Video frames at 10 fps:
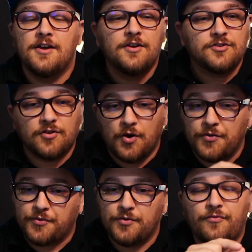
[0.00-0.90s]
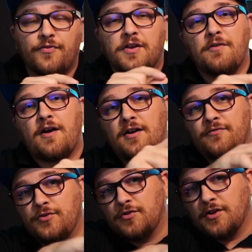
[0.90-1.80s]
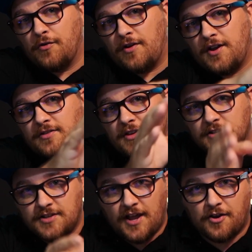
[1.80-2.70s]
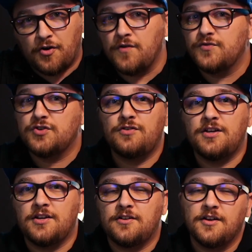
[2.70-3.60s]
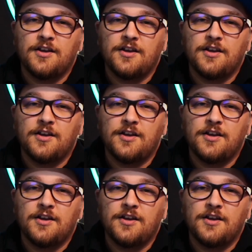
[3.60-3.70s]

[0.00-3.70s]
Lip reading: So go through and figure out if you can create the exact curves you need,